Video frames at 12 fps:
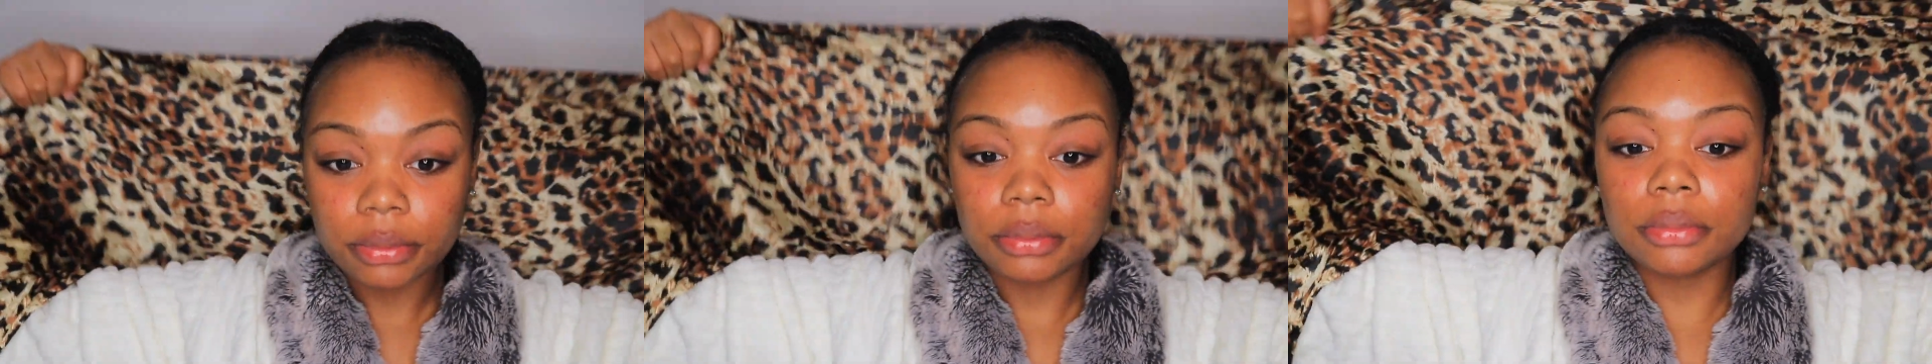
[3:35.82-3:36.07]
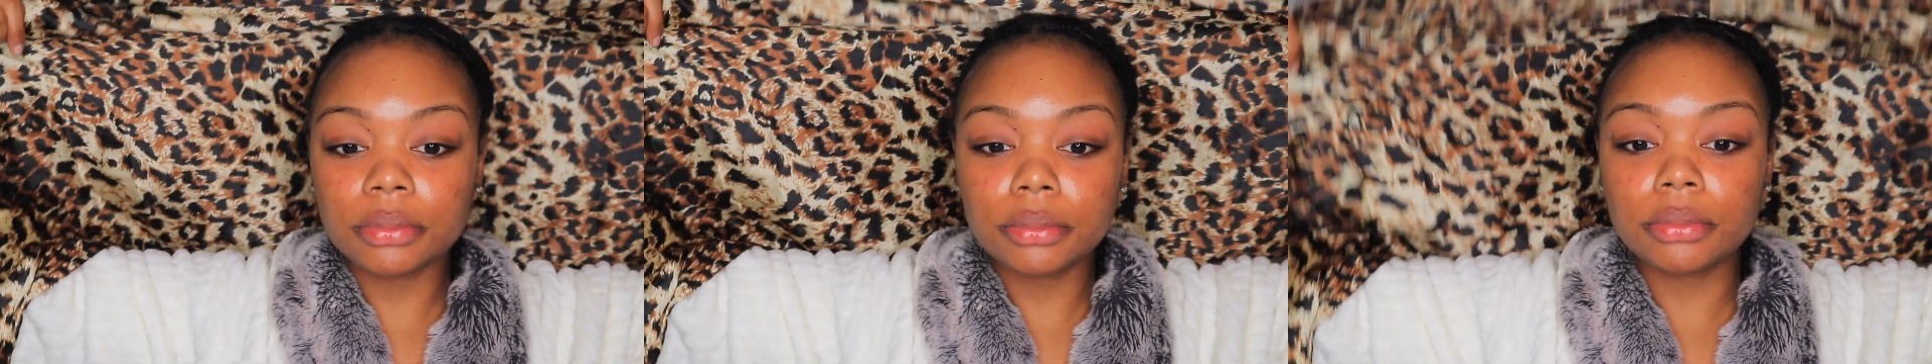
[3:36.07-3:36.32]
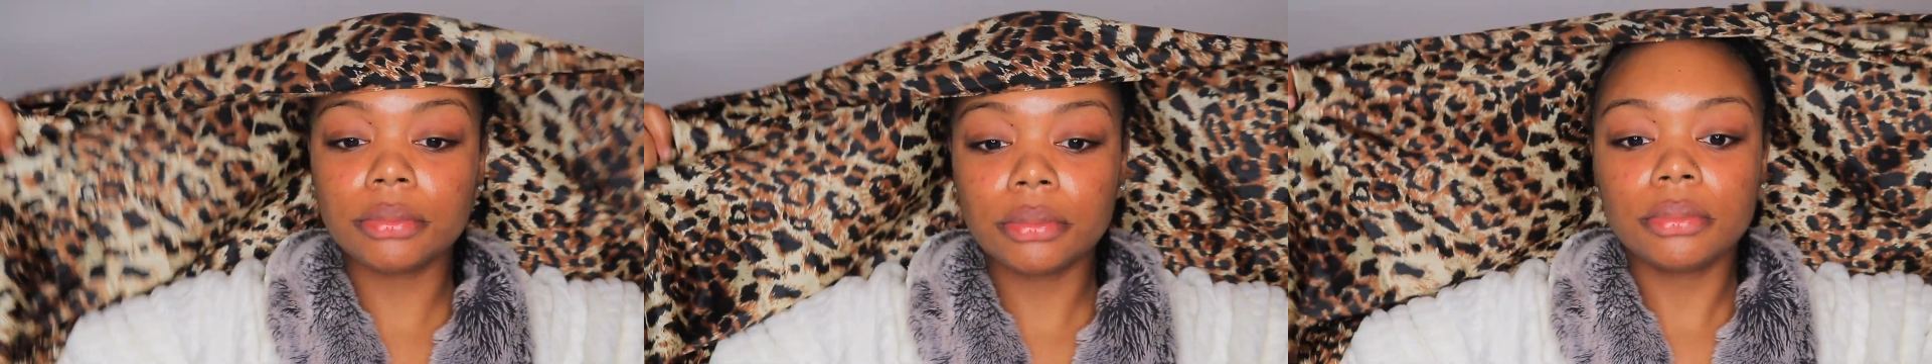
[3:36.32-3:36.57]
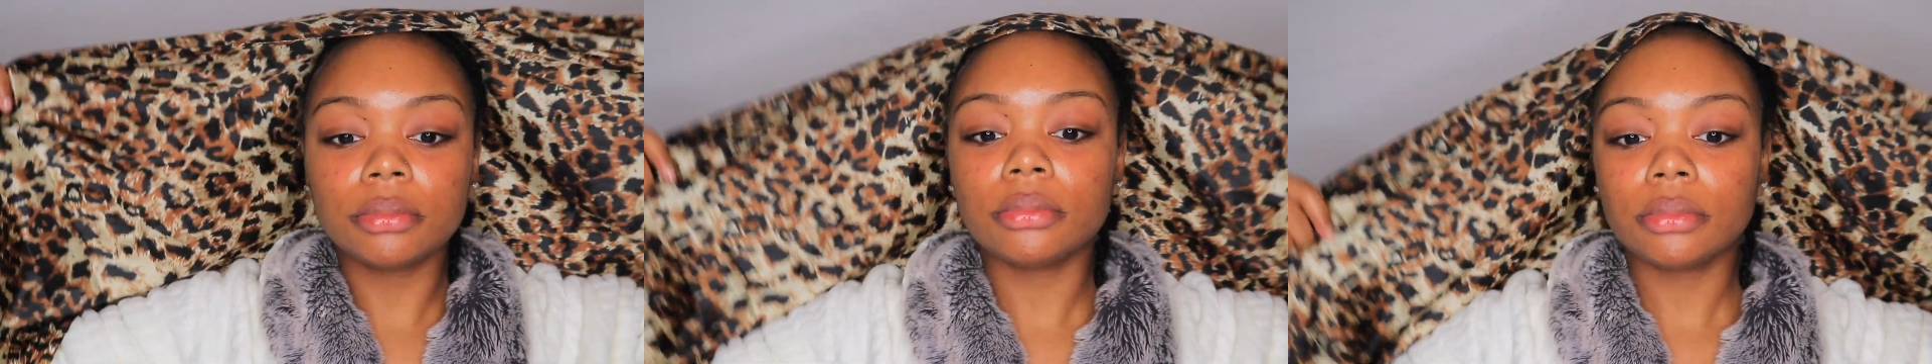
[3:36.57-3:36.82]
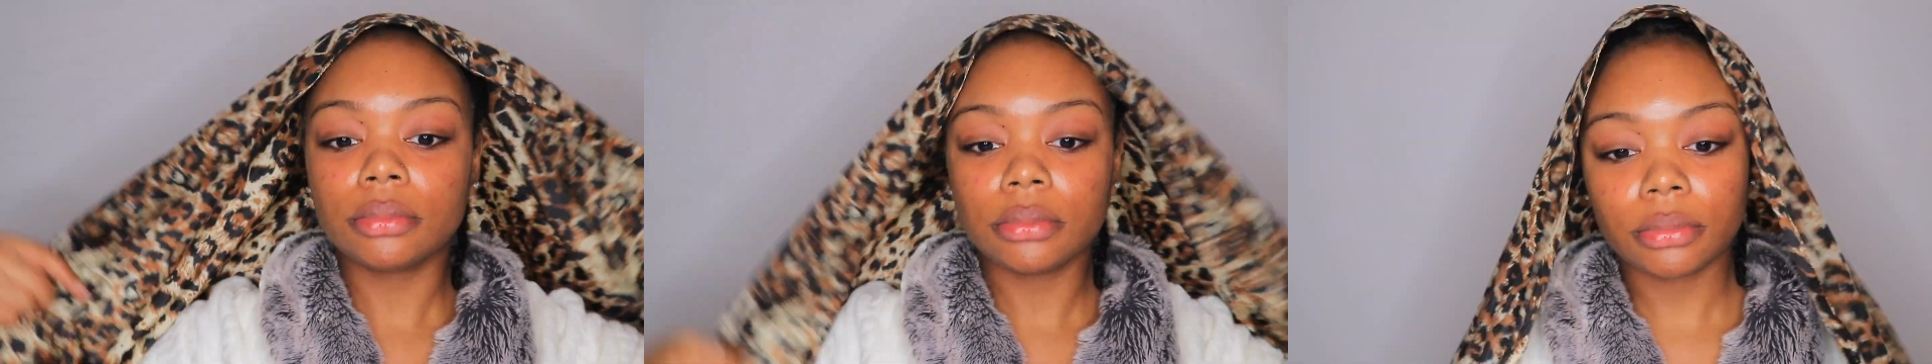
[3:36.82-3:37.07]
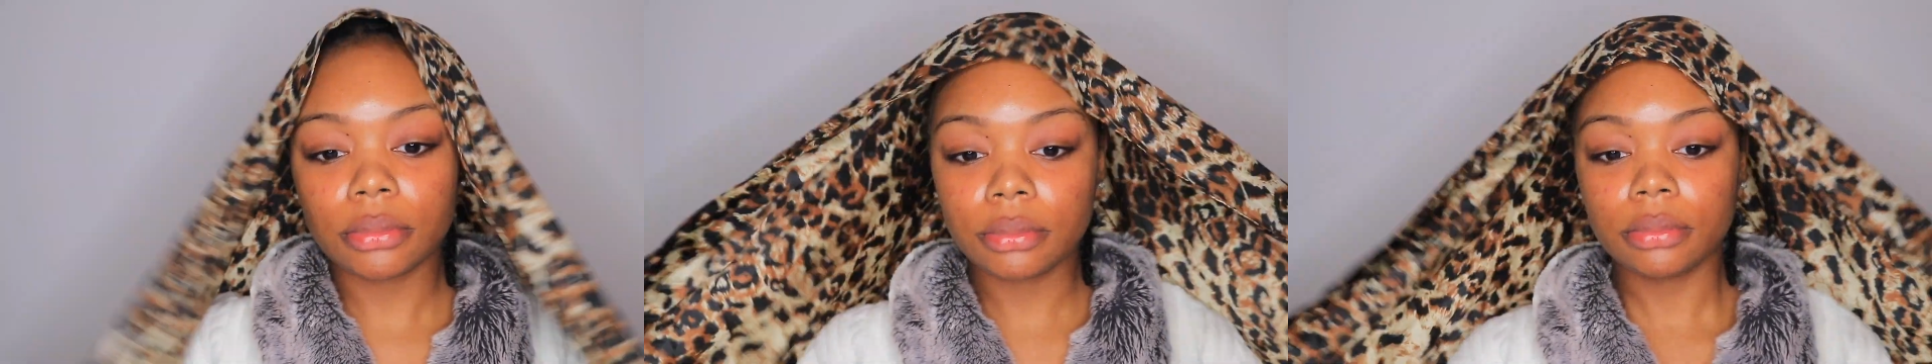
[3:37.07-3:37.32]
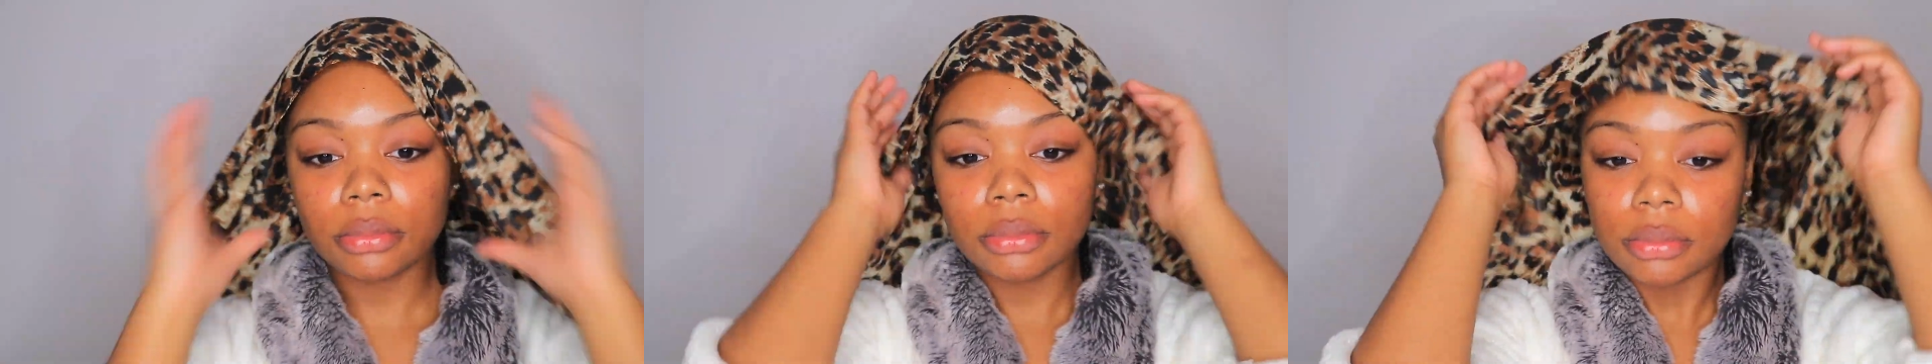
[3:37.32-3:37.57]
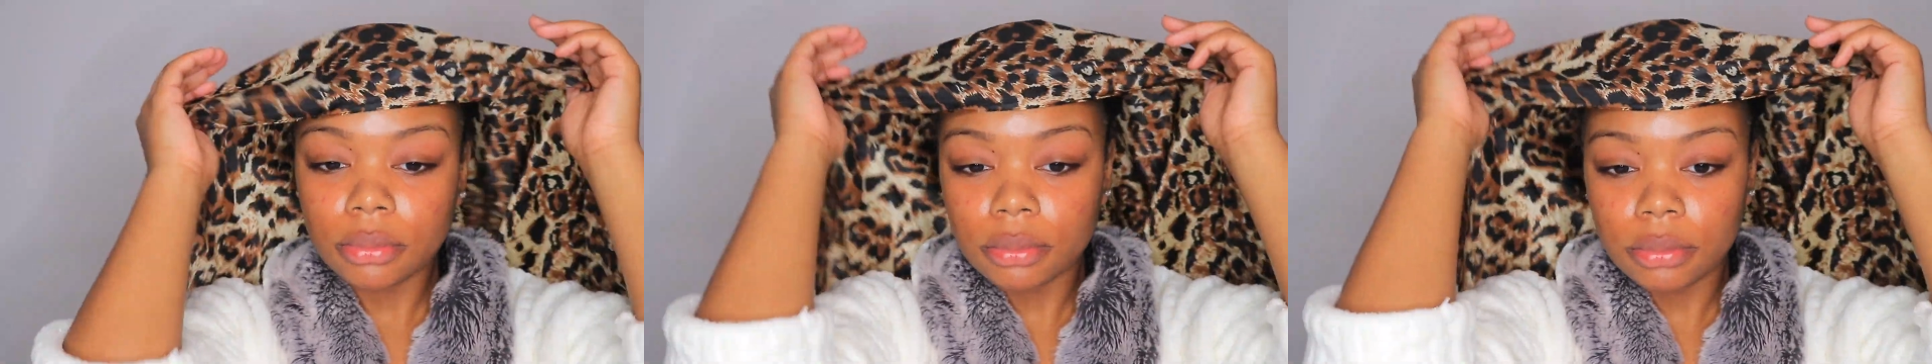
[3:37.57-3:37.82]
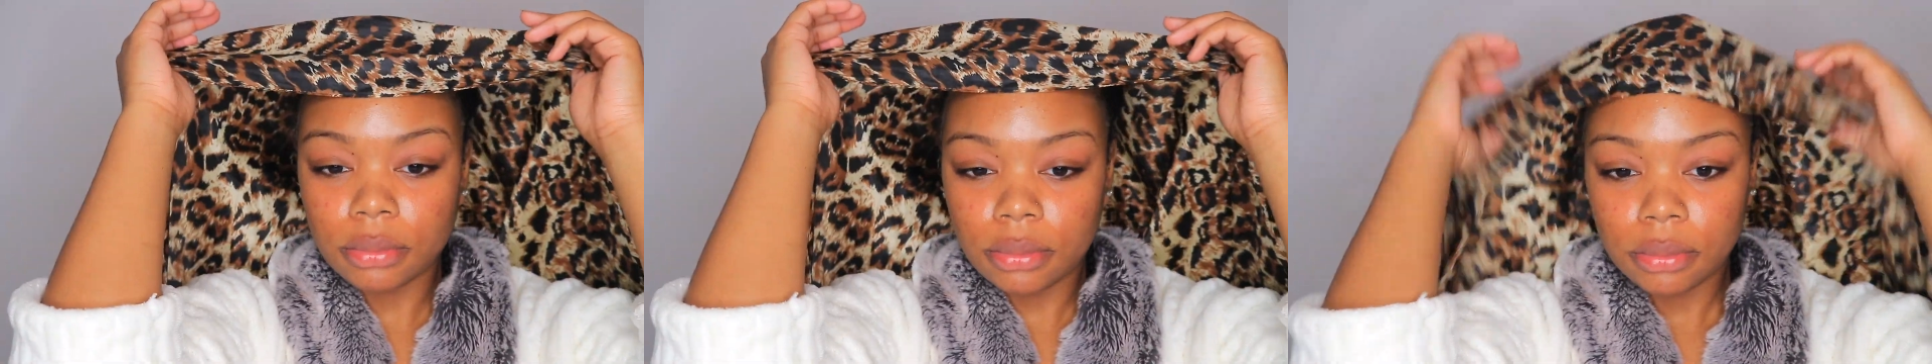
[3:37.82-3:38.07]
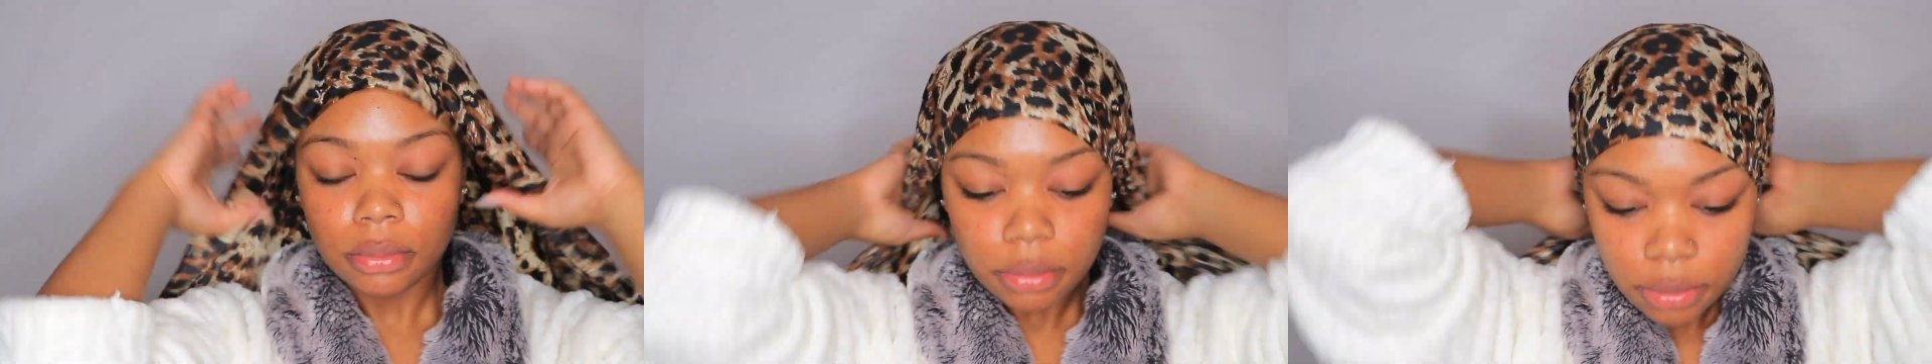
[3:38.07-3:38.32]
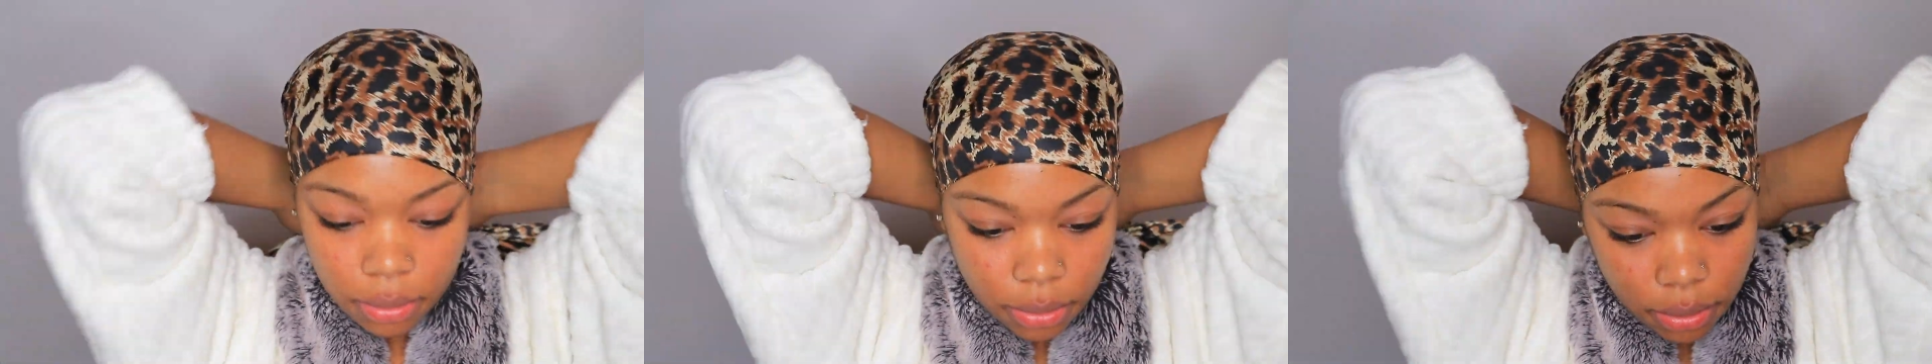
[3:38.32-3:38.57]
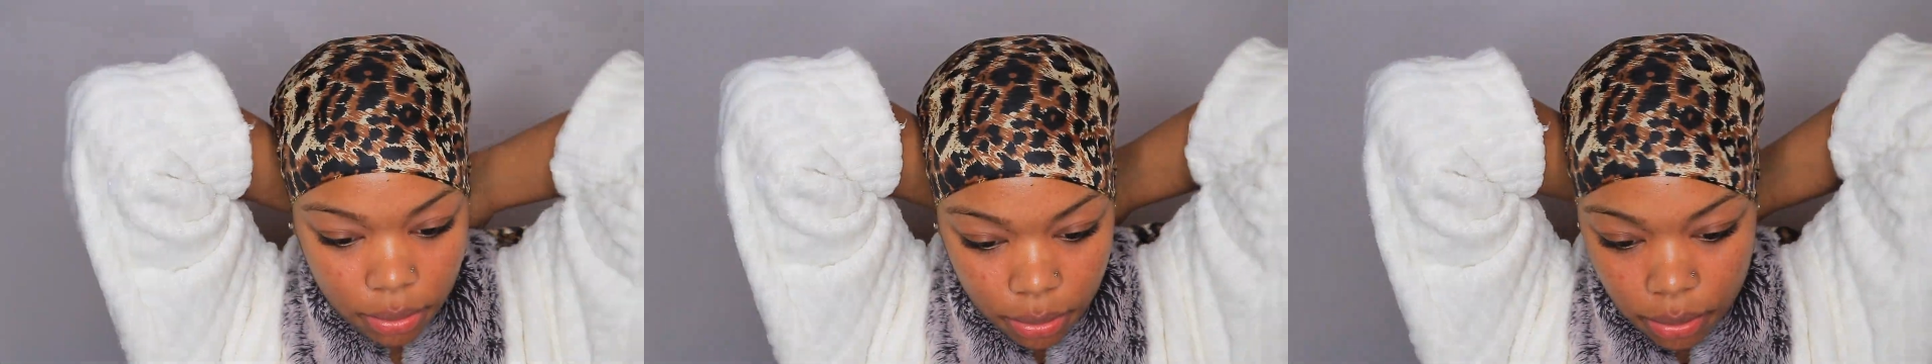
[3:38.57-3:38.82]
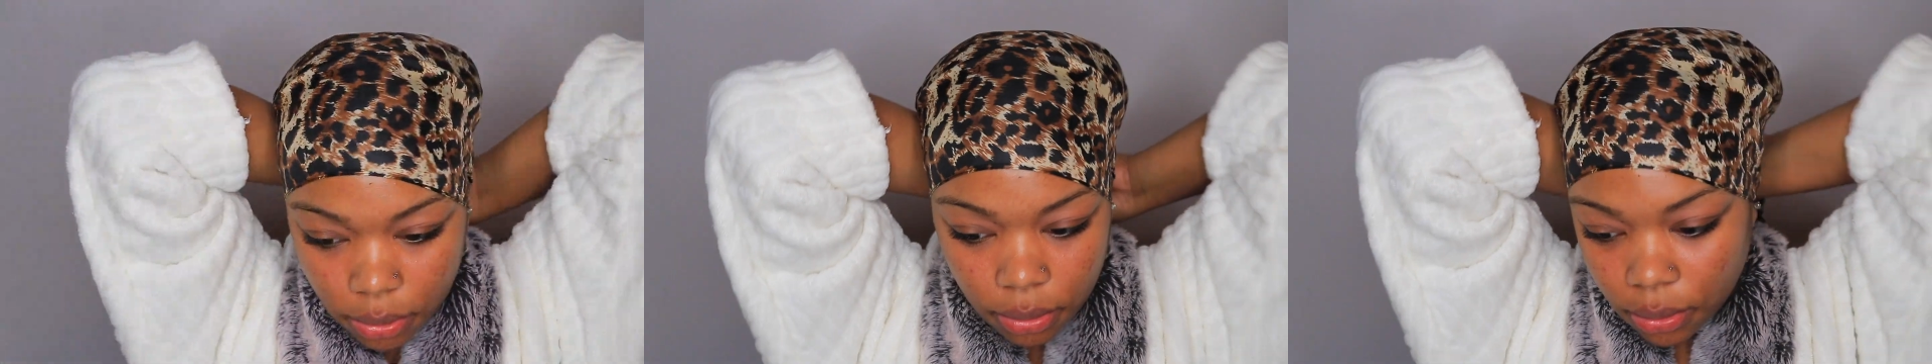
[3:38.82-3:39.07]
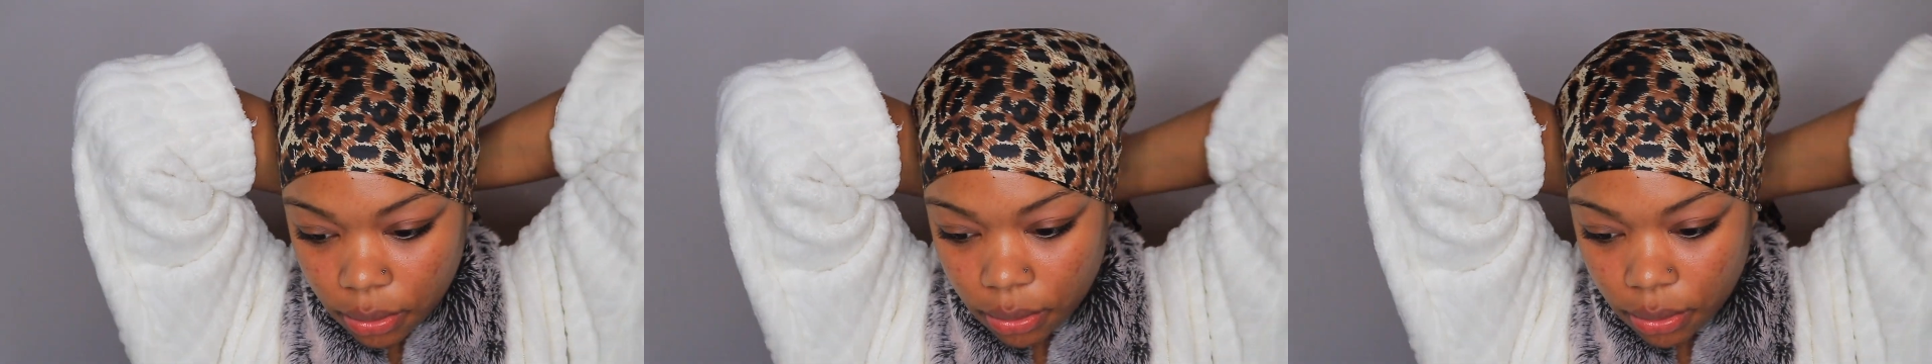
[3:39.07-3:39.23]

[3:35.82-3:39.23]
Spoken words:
tie my hair up and let this sit and marinate